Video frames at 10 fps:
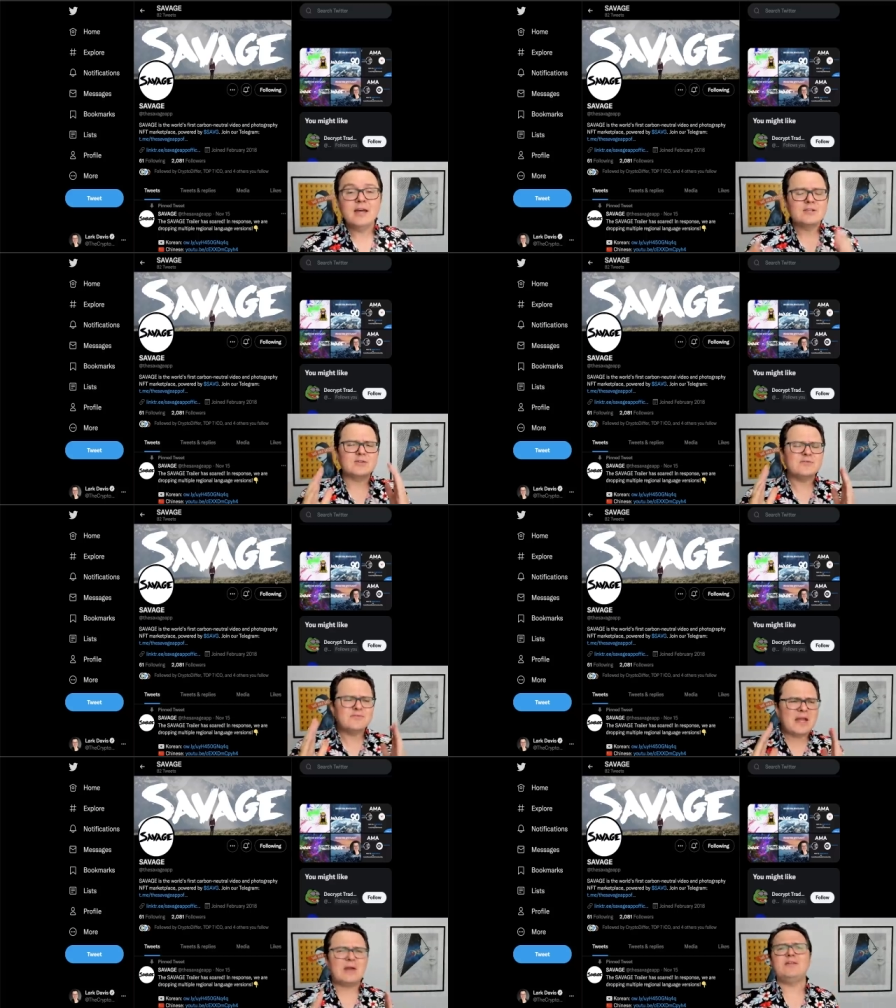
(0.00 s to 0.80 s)
So it's a
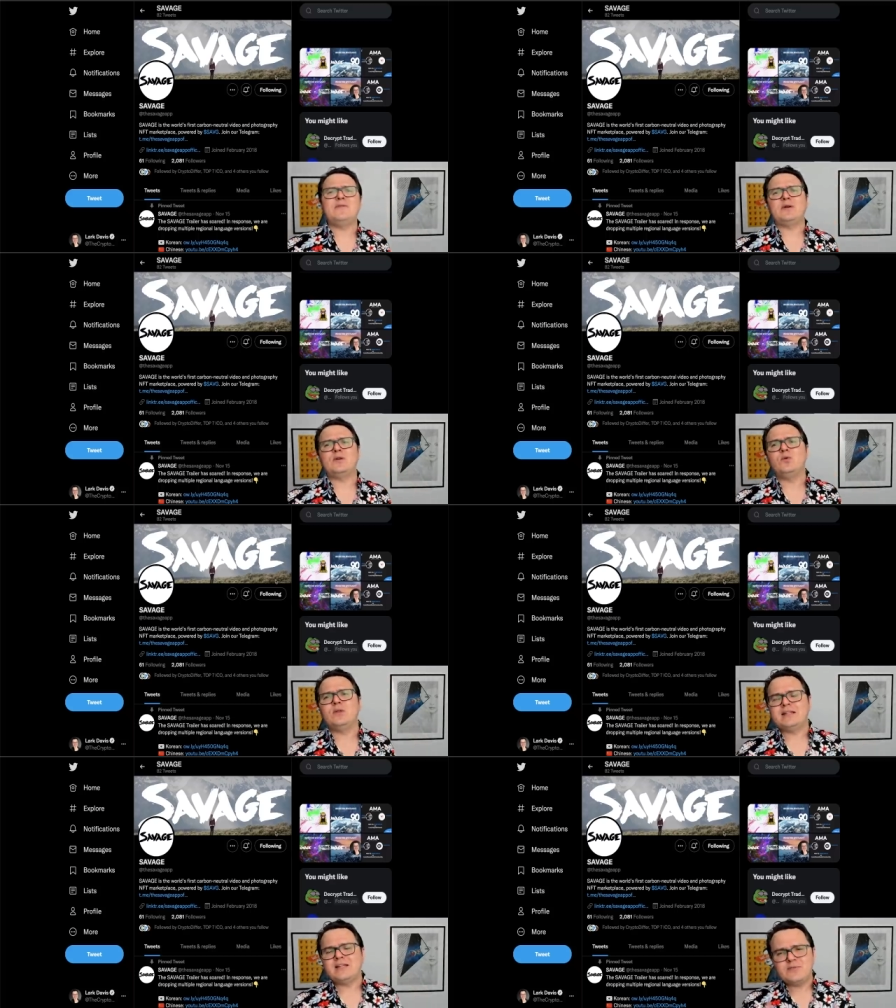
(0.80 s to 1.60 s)
very, very
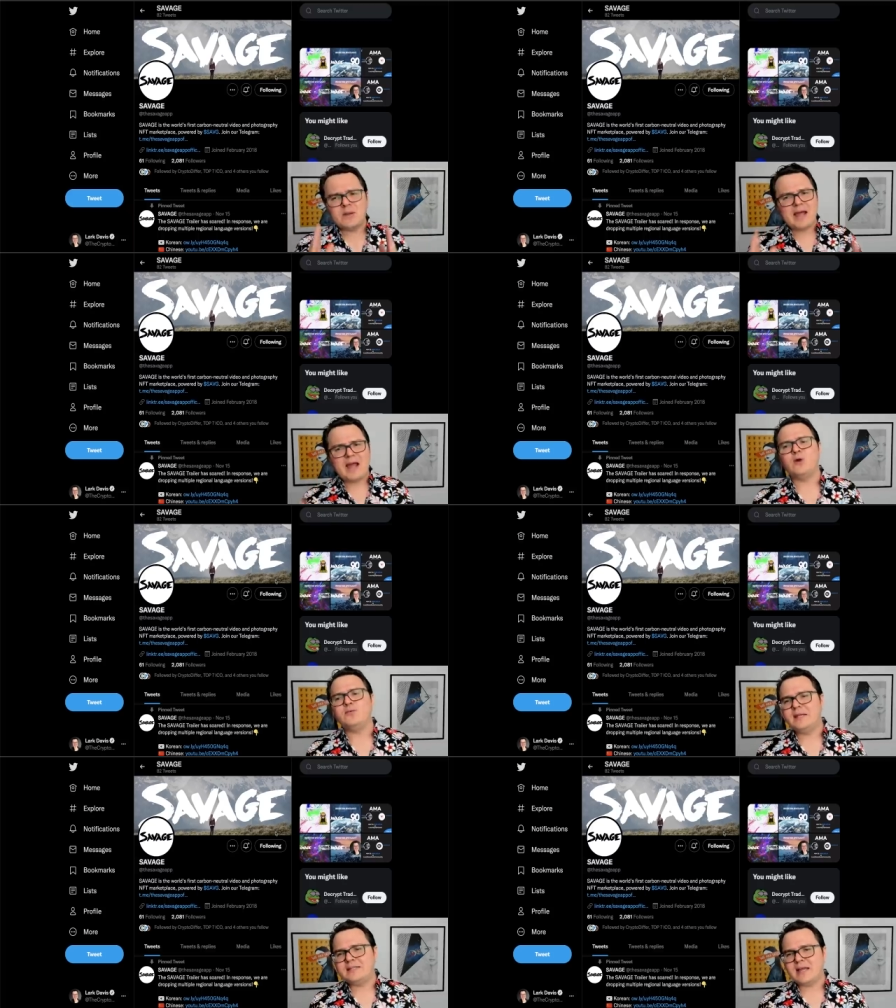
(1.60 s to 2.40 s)
cool idea, very
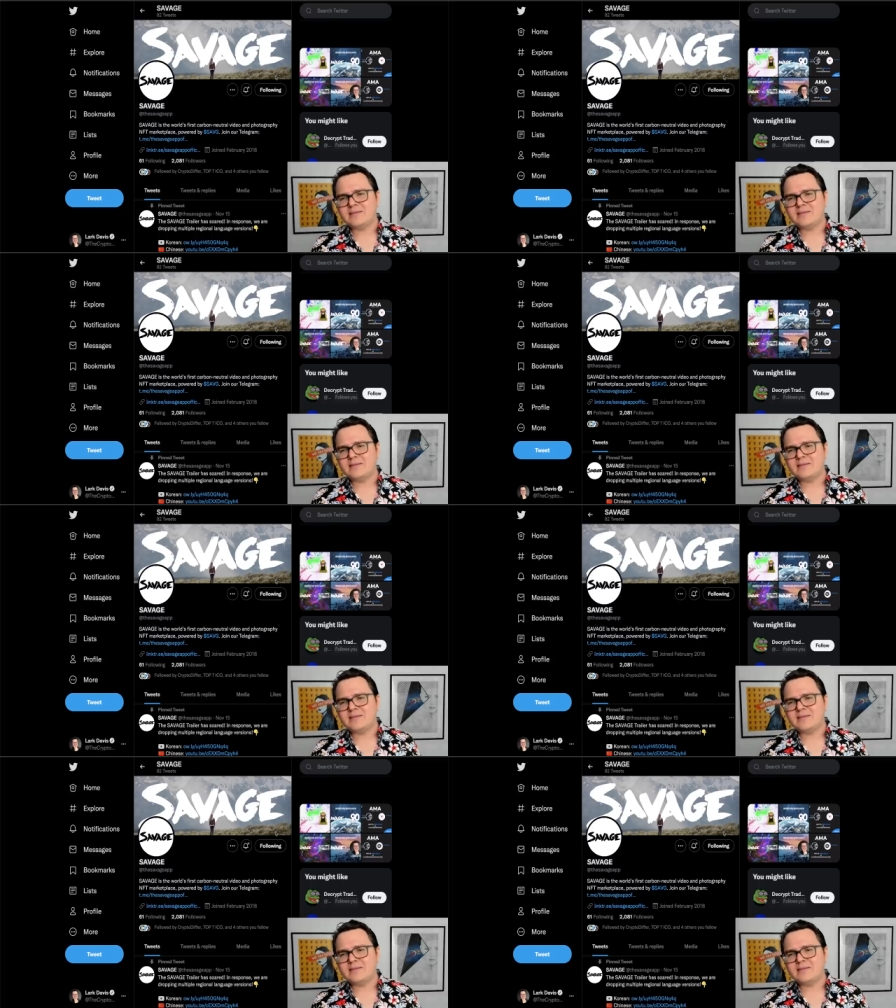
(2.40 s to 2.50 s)
powerful idea.